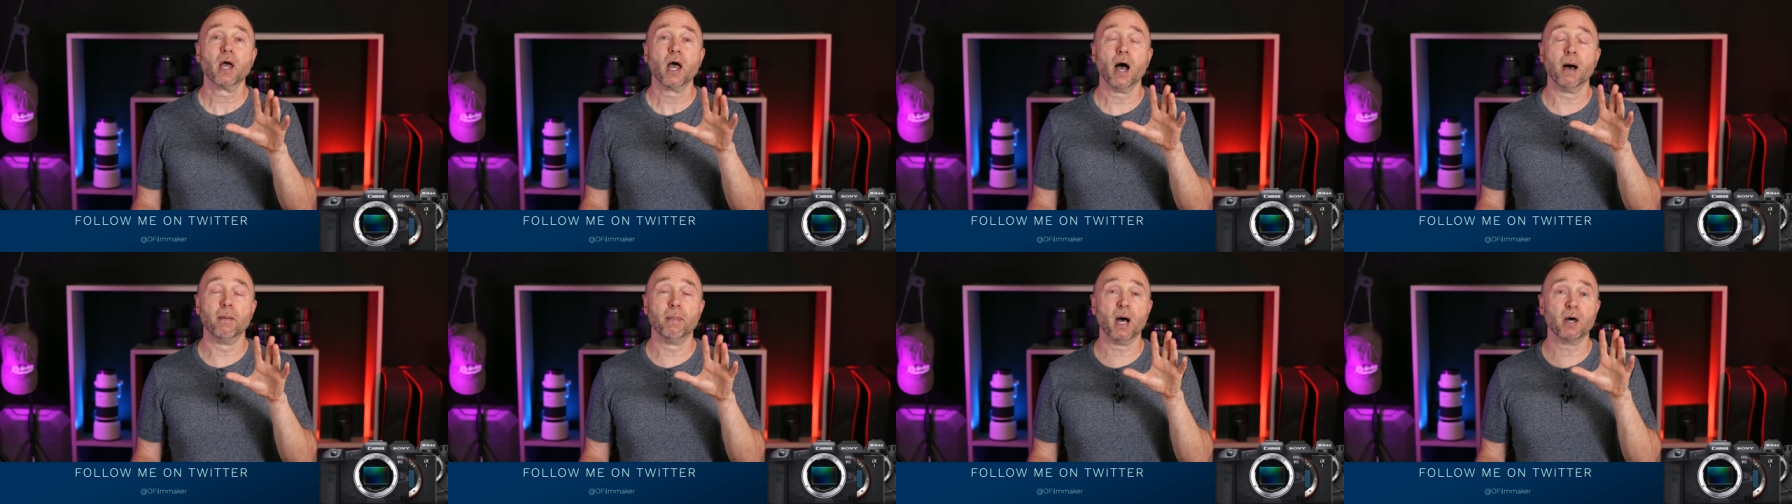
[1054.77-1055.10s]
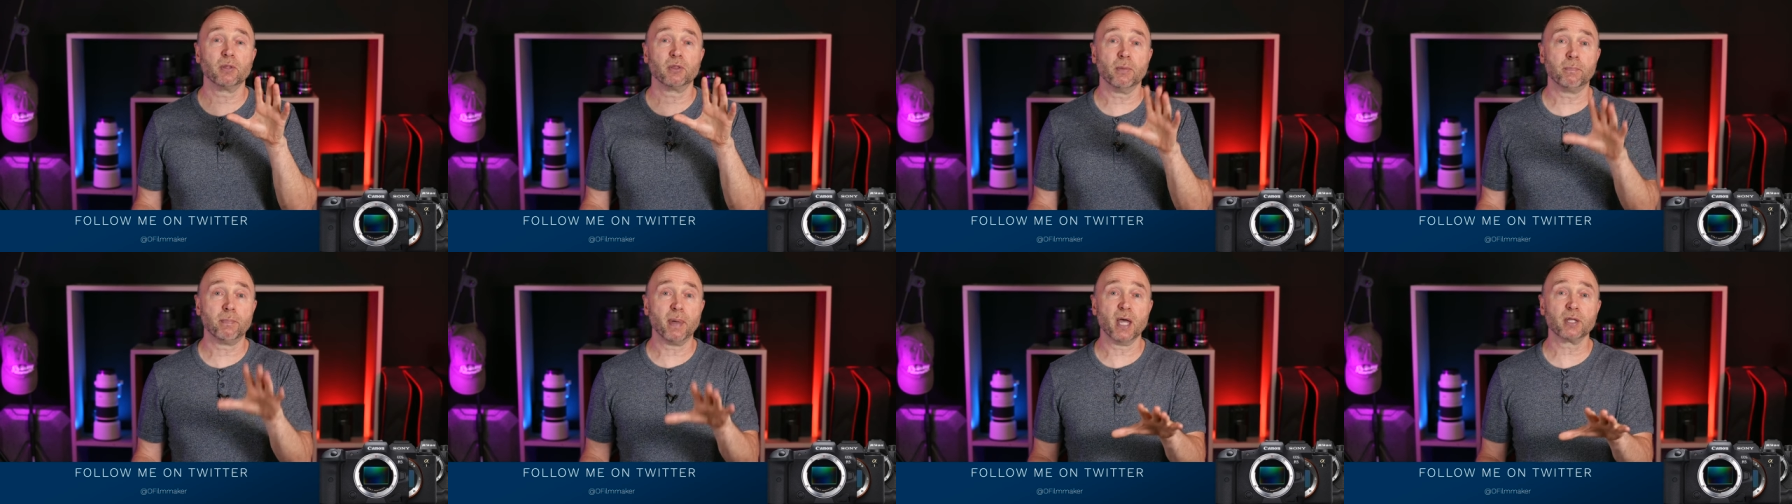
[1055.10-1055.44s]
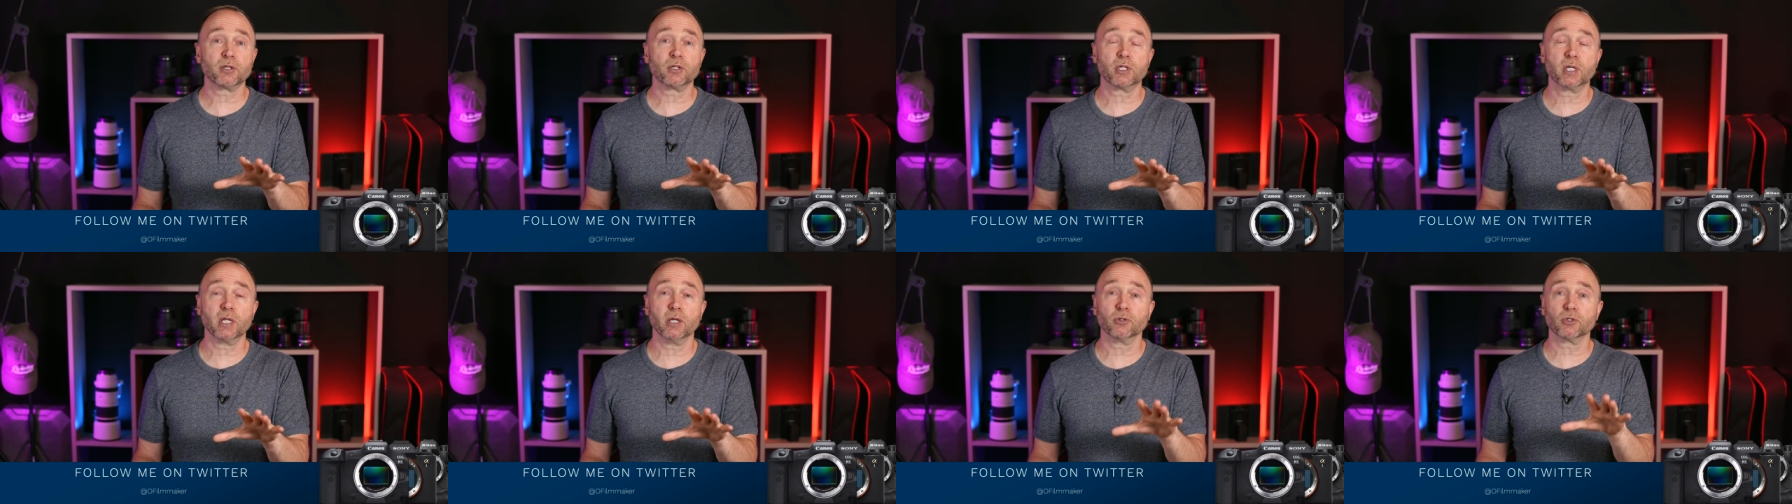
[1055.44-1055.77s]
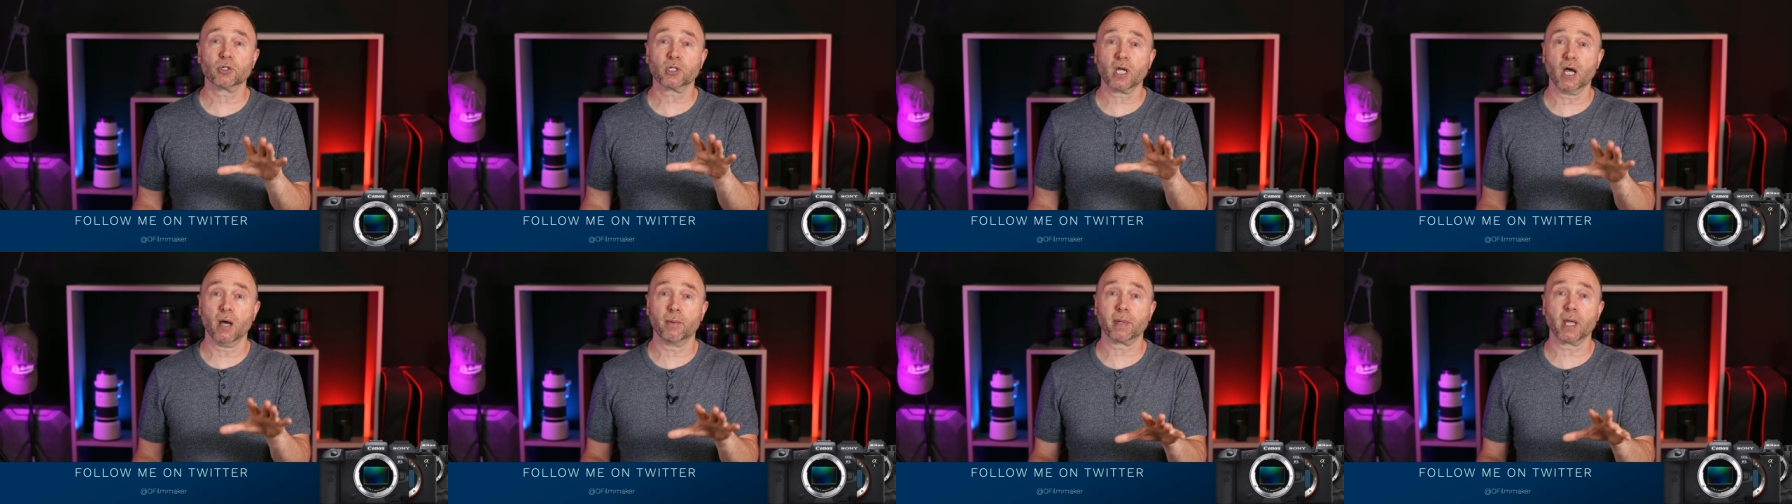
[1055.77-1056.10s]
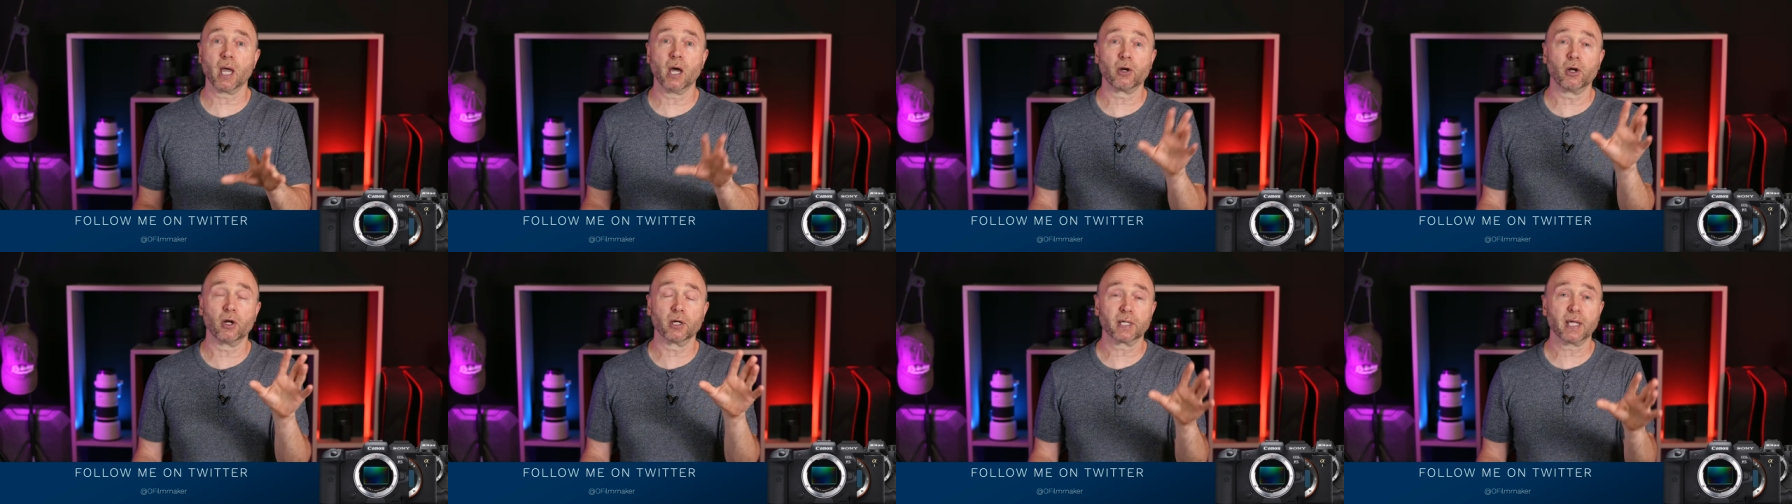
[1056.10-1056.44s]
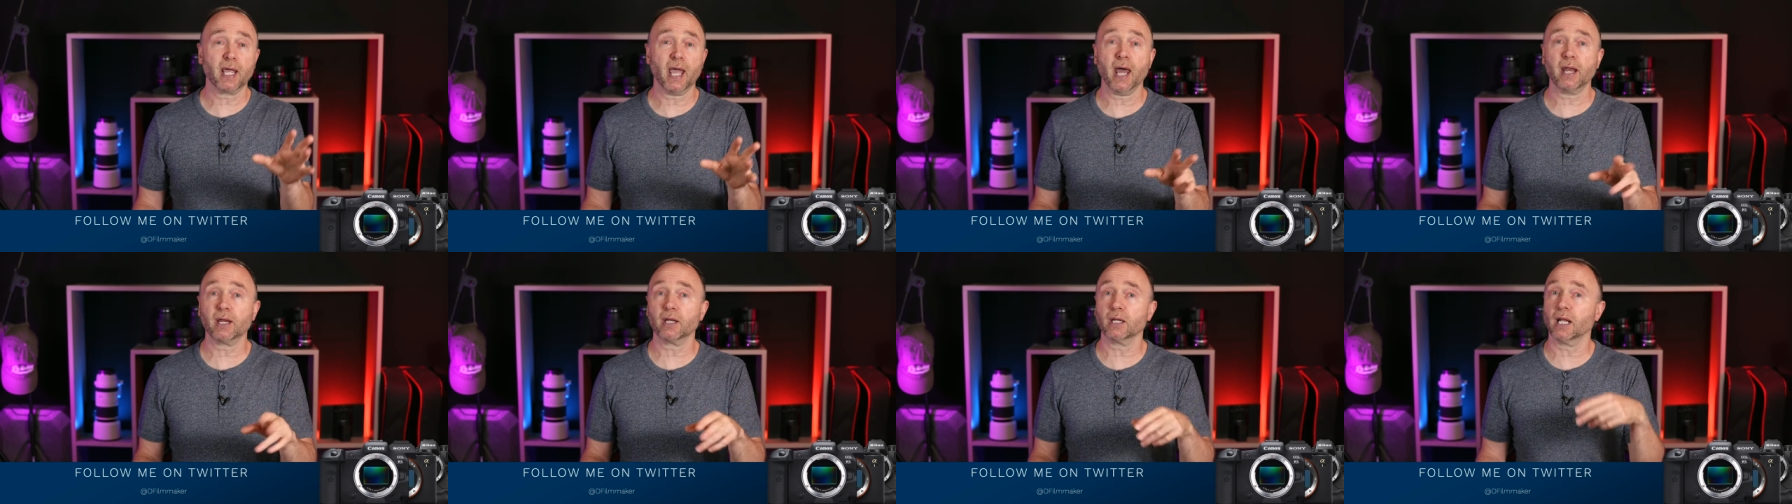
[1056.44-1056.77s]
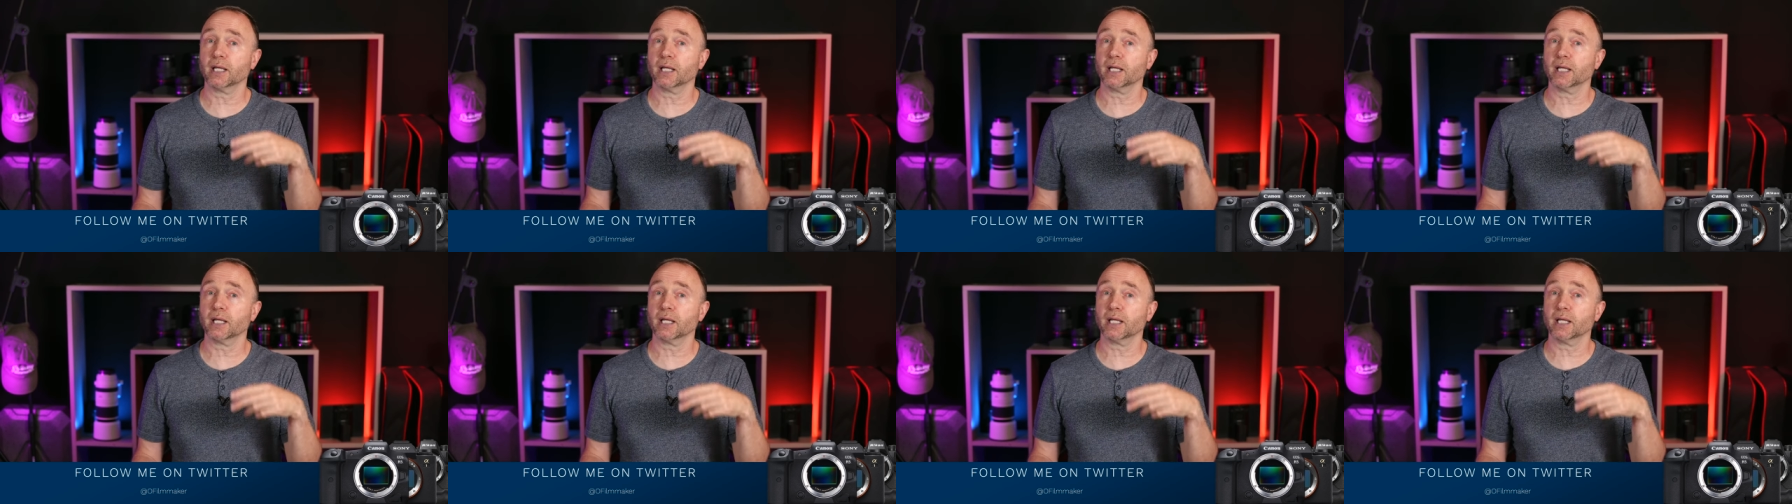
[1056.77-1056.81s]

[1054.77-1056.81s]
about the best deals coming out on Canon,